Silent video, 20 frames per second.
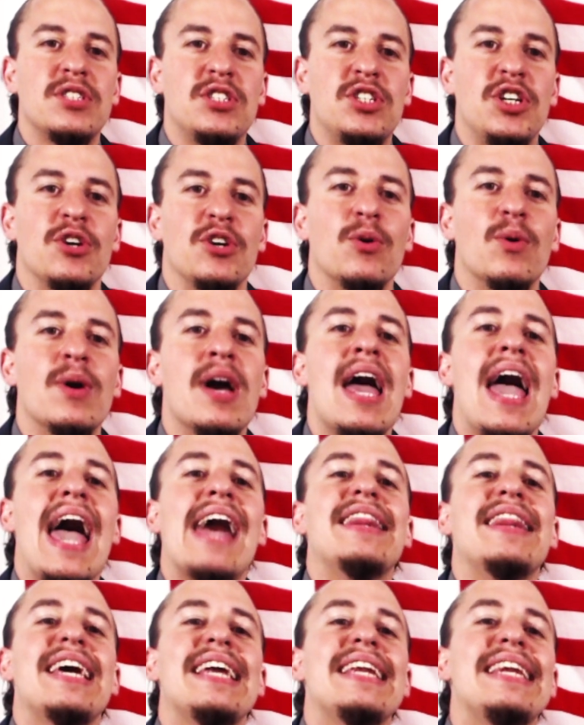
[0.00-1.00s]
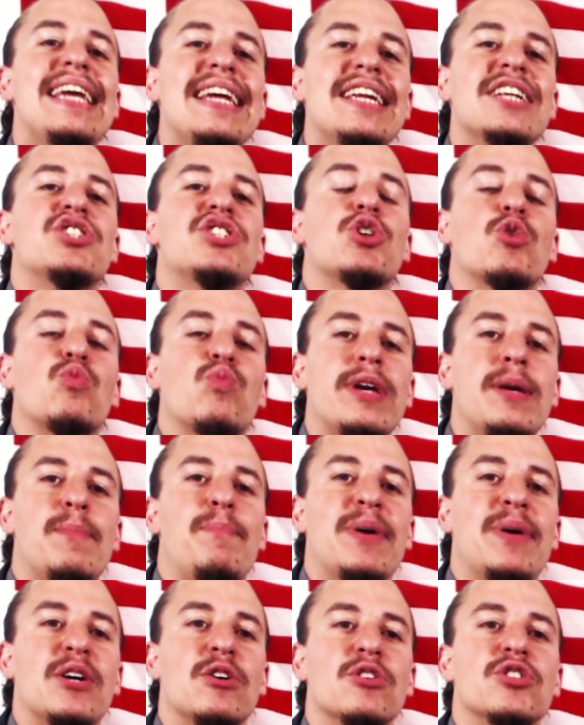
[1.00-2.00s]
II, and they needed to
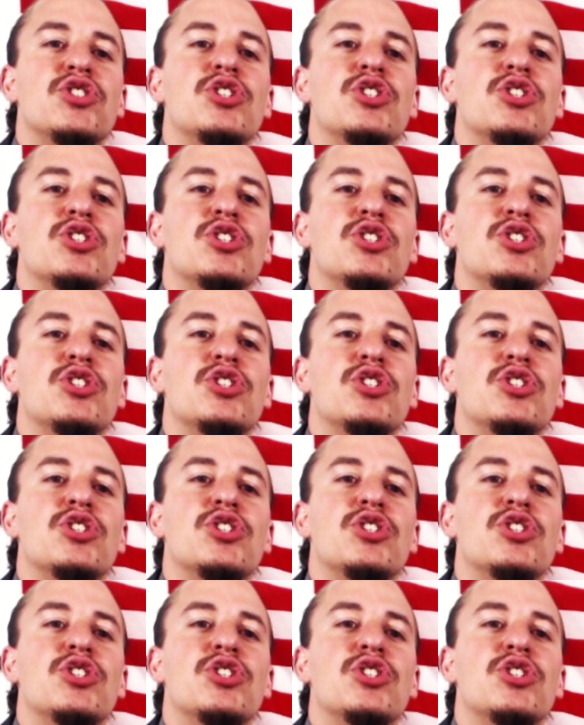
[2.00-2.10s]
rebuild.